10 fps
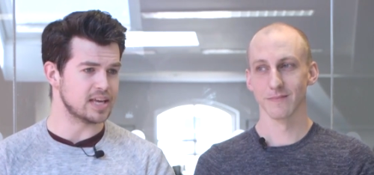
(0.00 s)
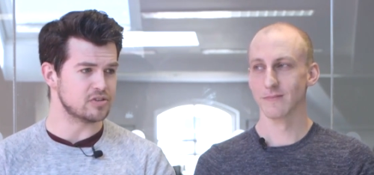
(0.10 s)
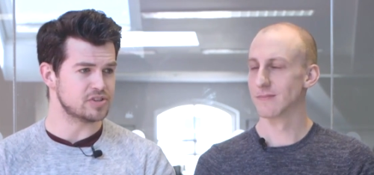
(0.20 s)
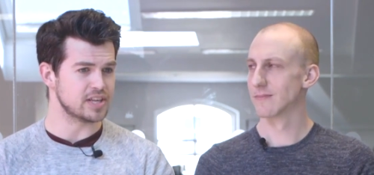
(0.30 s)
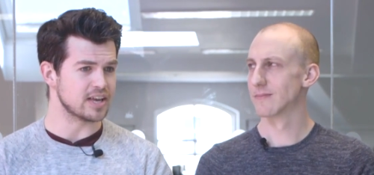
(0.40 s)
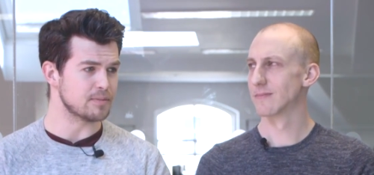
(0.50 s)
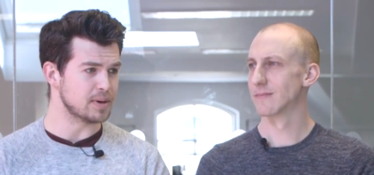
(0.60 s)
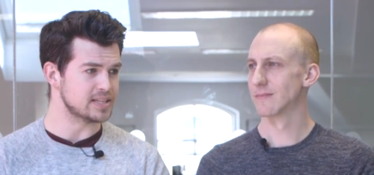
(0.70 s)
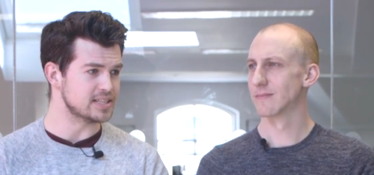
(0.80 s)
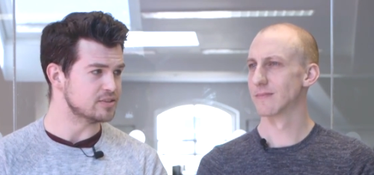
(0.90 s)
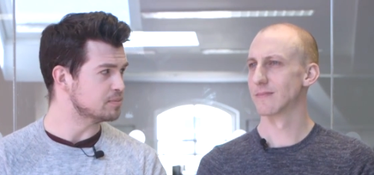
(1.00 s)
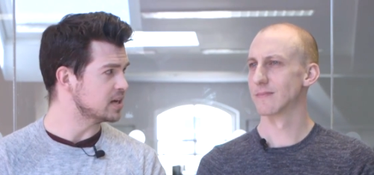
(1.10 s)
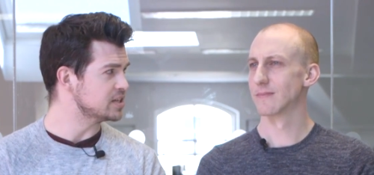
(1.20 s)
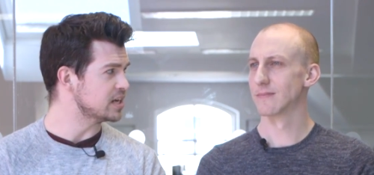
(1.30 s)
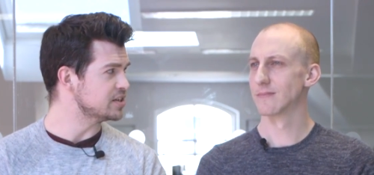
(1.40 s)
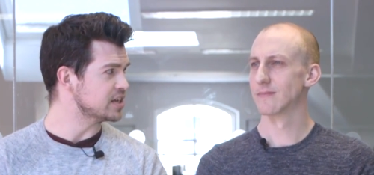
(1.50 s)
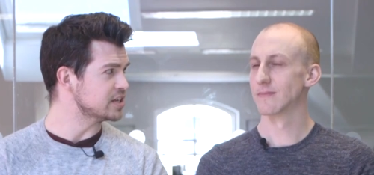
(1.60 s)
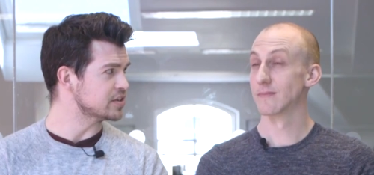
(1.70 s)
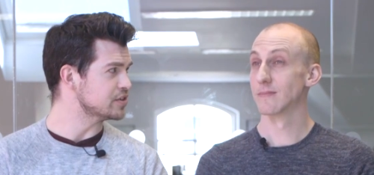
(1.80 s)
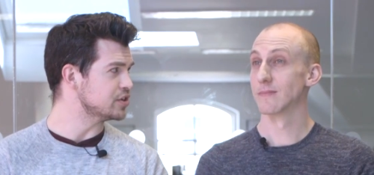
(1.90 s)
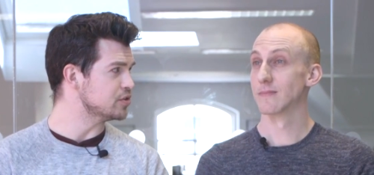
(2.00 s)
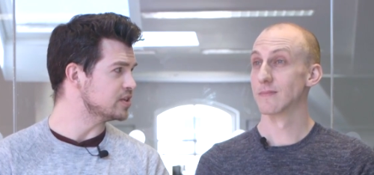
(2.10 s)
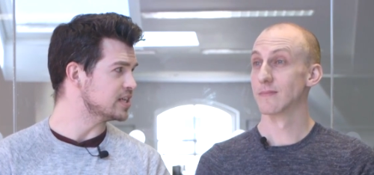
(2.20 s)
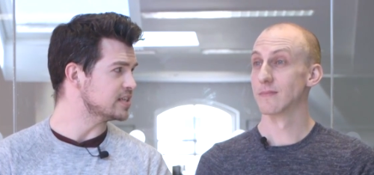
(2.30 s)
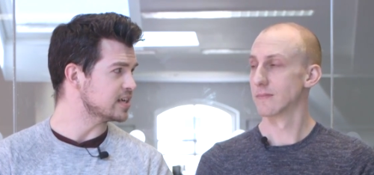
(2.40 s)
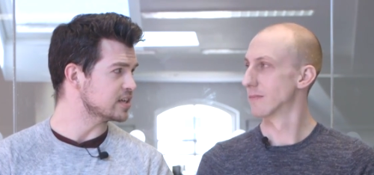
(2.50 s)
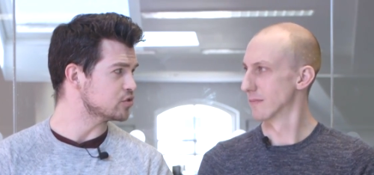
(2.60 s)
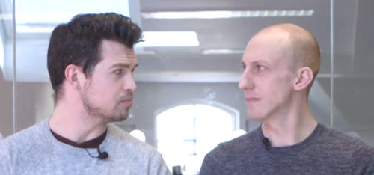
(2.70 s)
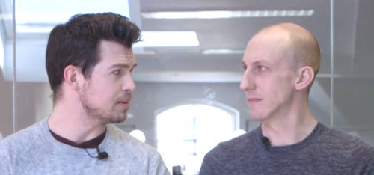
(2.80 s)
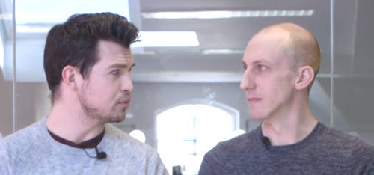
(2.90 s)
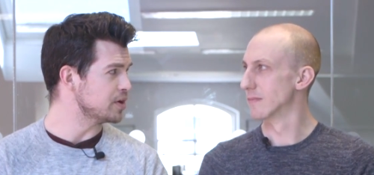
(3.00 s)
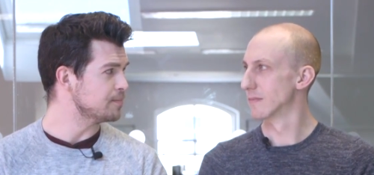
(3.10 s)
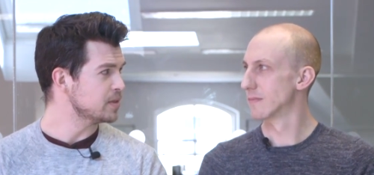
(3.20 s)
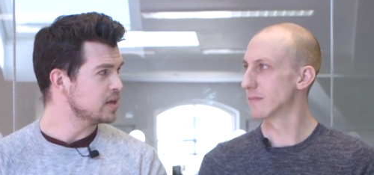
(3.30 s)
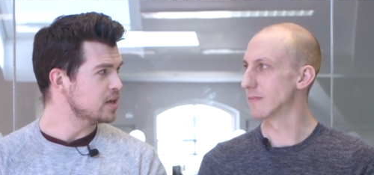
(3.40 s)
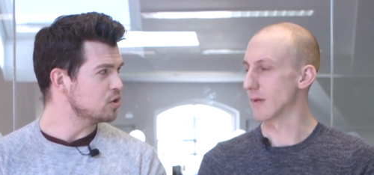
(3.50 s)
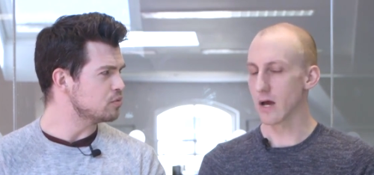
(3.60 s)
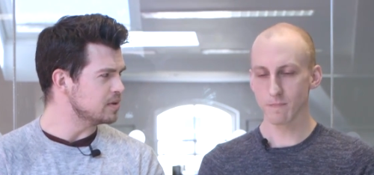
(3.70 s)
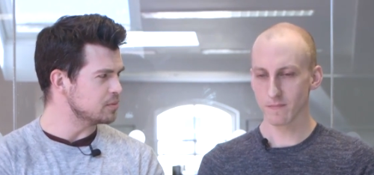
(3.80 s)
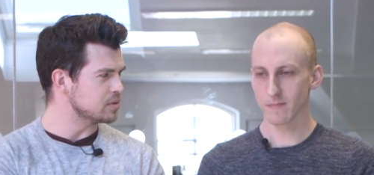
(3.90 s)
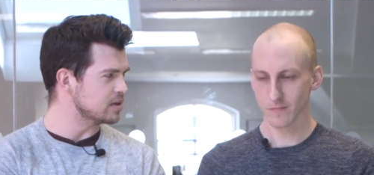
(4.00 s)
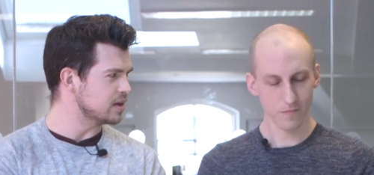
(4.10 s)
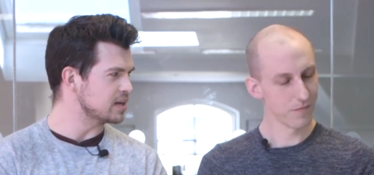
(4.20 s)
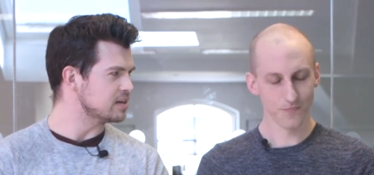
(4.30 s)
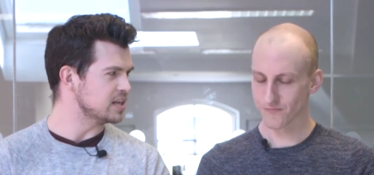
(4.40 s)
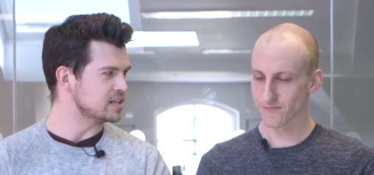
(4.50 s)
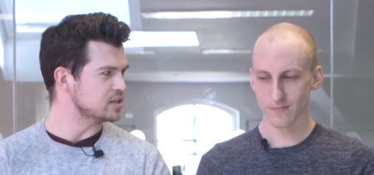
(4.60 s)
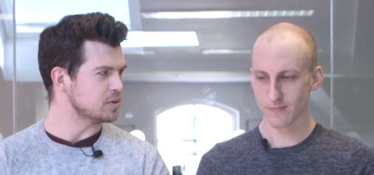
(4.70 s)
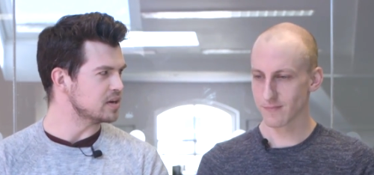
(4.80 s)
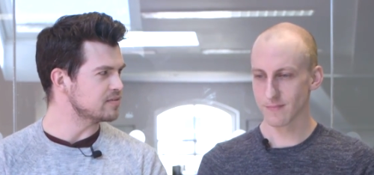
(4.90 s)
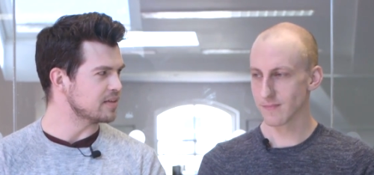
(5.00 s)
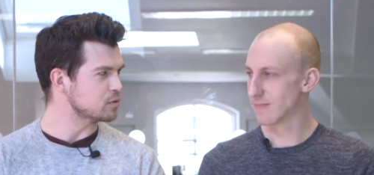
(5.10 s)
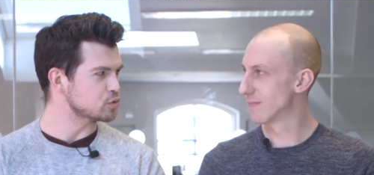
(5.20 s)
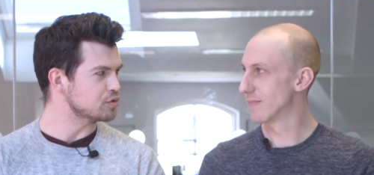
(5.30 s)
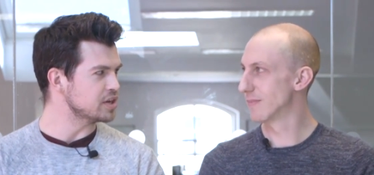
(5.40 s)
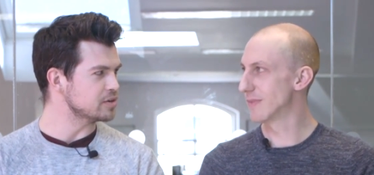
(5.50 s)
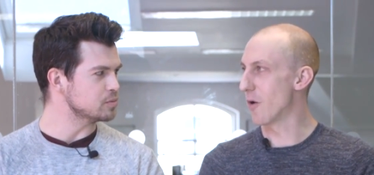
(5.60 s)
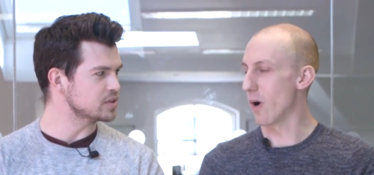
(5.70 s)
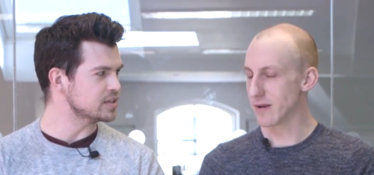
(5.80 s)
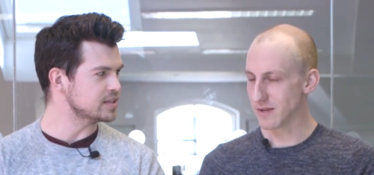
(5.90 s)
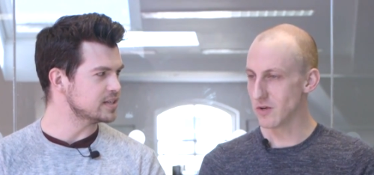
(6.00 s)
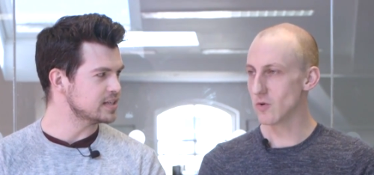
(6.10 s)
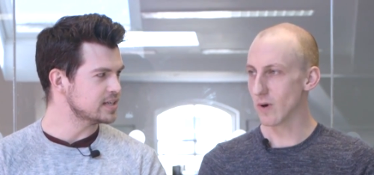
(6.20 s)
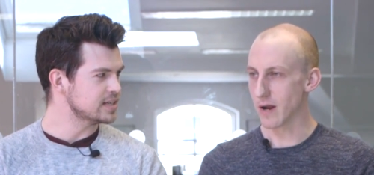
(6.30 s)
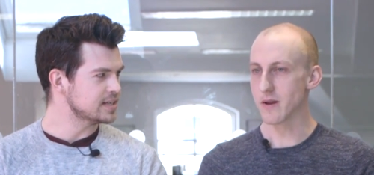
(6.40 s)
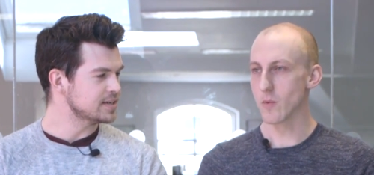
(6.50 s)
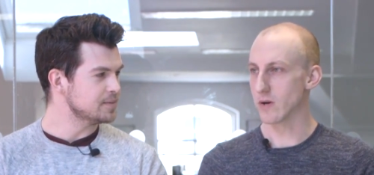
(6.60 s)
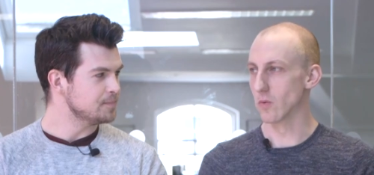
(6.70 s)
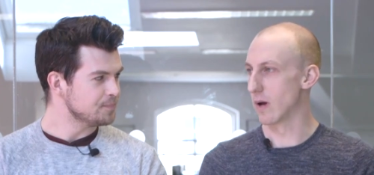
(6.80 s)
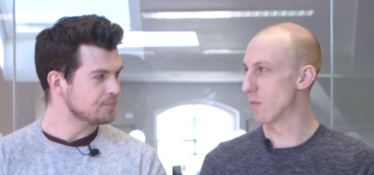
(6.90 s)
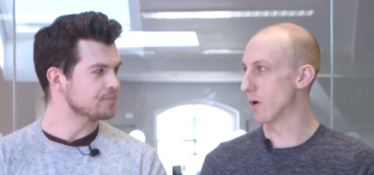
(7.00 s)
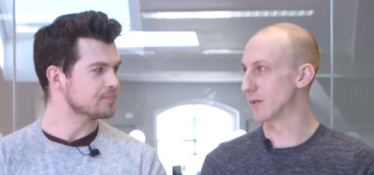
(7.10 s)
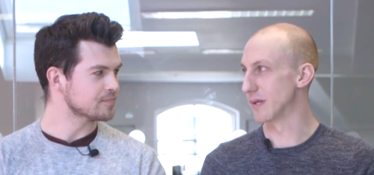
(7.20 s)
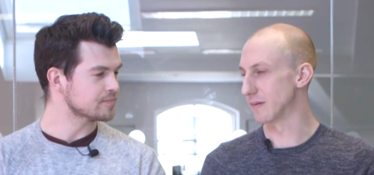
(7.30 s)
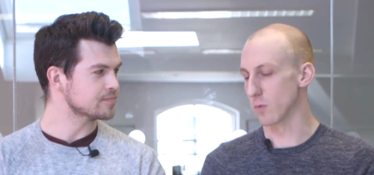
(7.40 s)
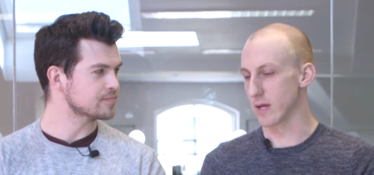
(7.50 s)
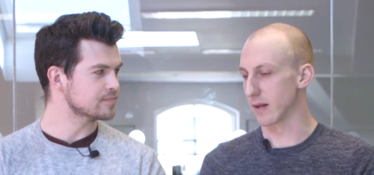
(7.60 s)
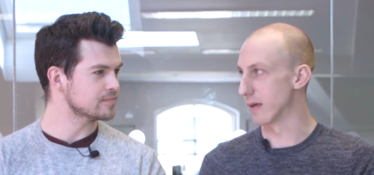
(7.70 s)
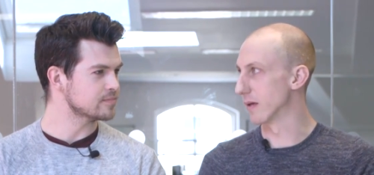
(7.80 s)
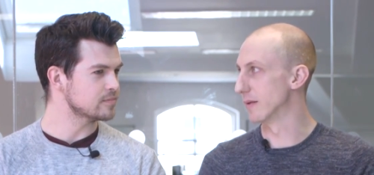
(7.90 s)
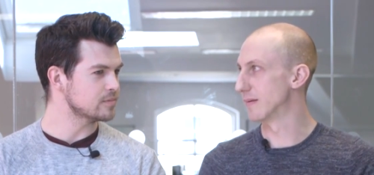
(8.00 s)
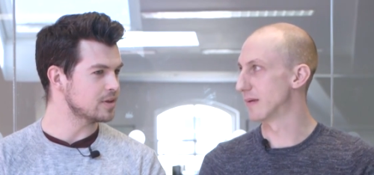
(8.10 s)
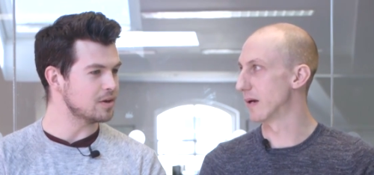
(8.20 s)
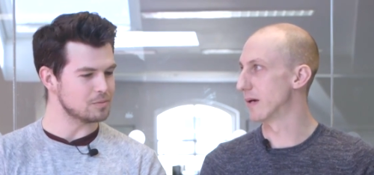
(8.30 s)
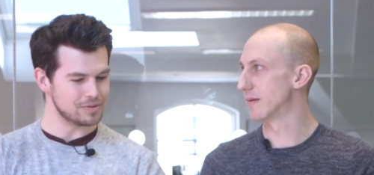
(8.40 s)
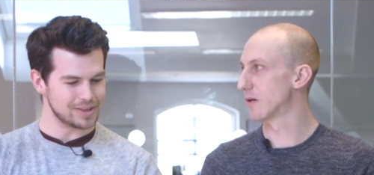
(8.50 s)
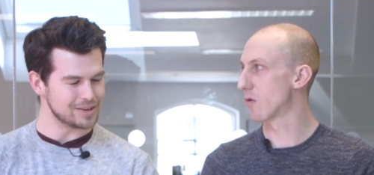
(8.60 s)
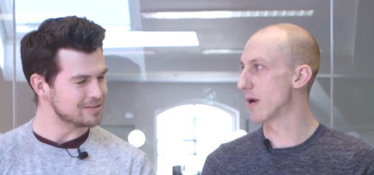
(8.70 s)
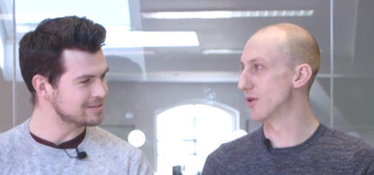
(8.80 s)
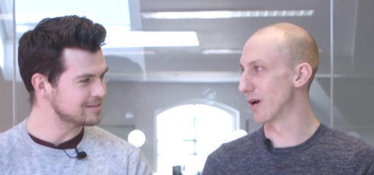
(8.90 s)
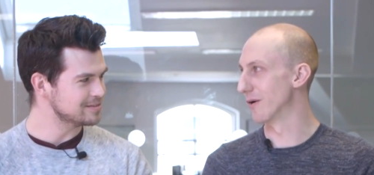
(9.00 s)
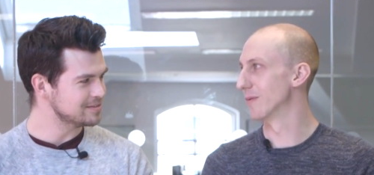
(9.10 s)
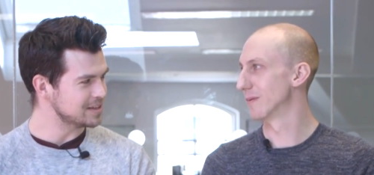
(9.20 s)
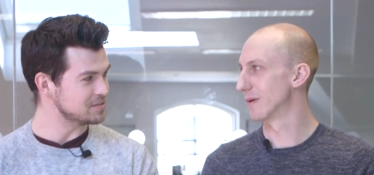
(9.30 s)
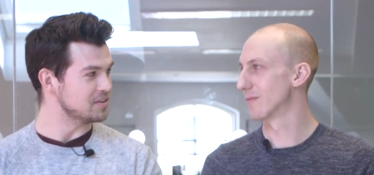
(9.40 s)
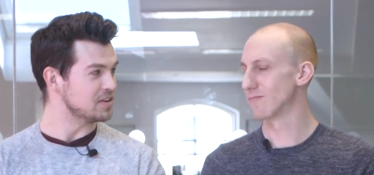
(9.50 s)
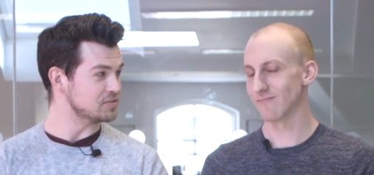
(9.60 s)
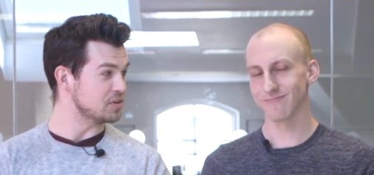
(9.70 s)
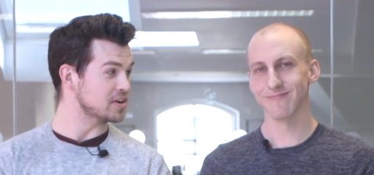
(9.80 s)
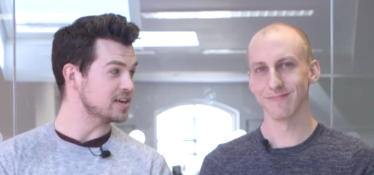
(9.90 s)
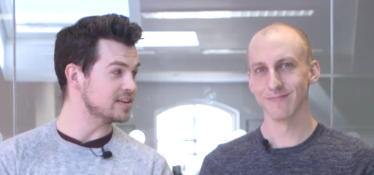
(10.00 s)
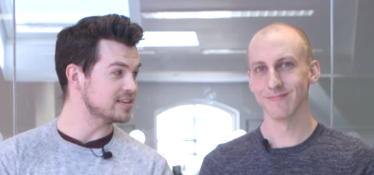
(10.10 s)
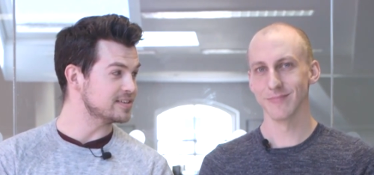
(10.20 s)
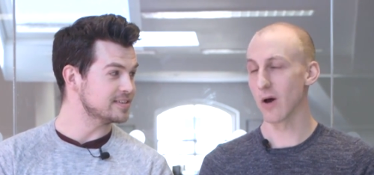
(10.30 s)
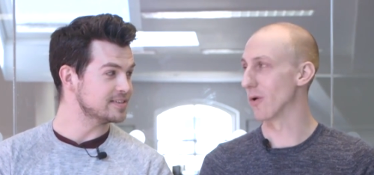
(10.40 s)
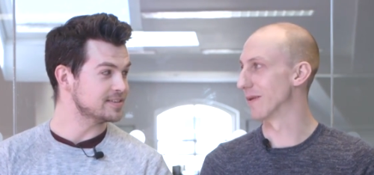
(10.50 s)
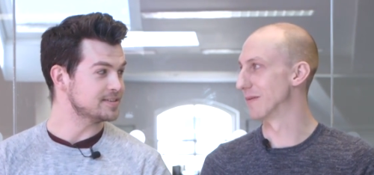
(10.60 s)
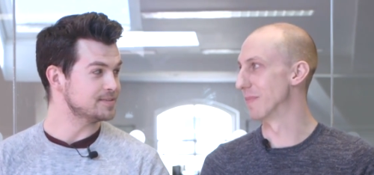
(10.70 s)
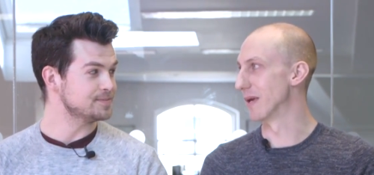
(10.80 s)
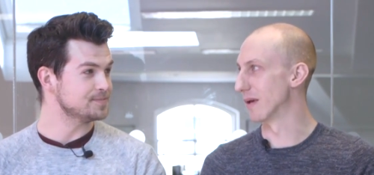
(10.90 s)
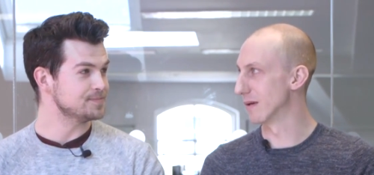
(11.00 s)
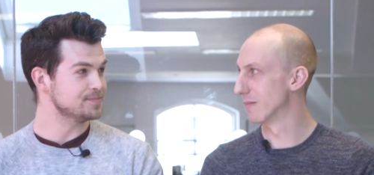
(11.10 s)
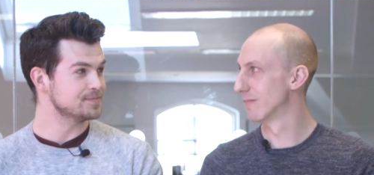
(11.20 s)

Speaker 1: it interesting and competitive by challenging each other to do it in 10 seconds from mm. memory. Mm. You're familiar i with the. I didn't need to do any of that, that was all done. No, I
Speaker 2: knew, I know it all. I watch this weekly. It's, uh, oh, well, it's a great you. show. That's very, that's very kind. Honour to be here.